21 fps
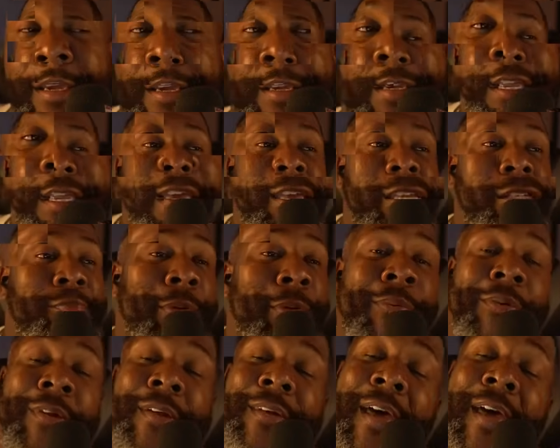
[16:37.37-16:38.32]
These
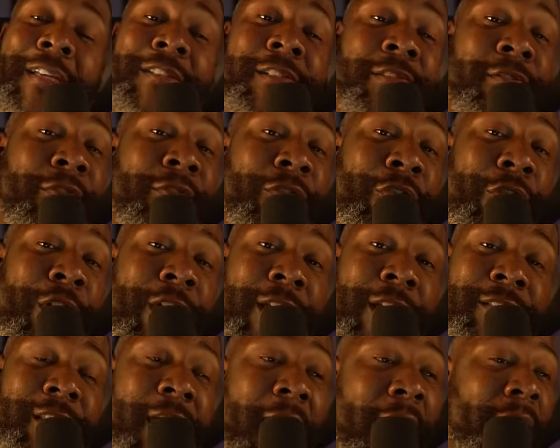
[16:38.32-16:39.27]
people are not your
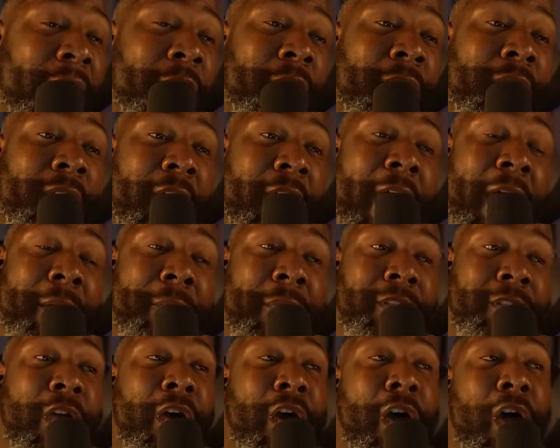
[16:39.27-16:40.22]
friends. I don't care how
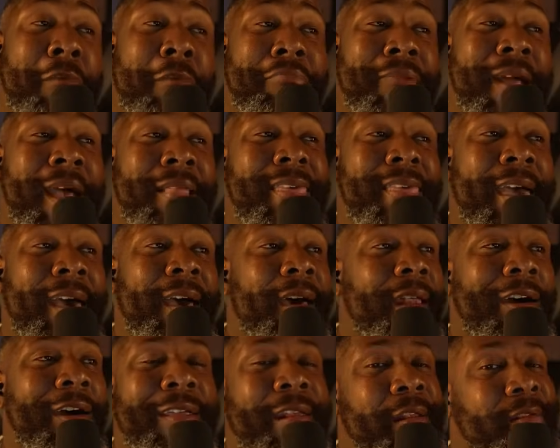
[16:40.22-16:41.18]
much, oh, brother,
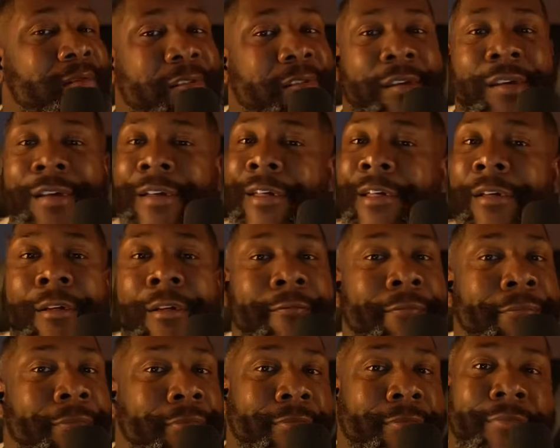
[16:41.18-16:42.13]
all that stuff.
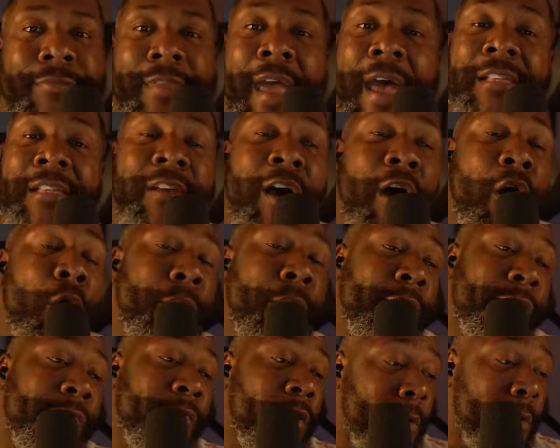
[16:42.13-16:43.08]
That's all
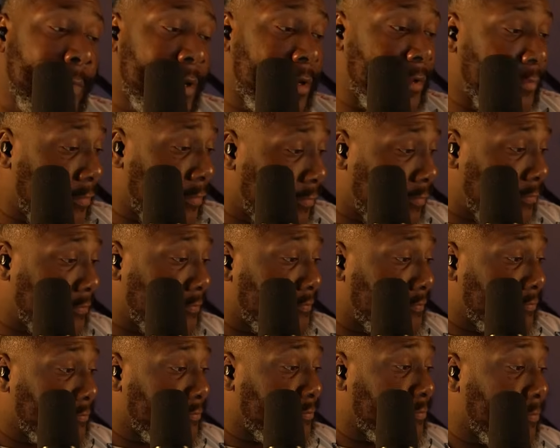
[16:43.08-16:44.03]
performative.
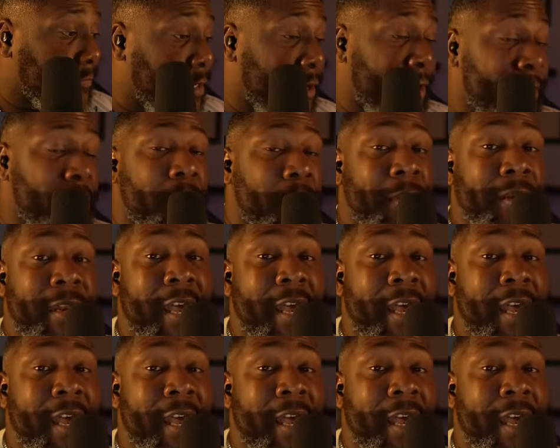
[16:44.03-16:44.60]
You heard me?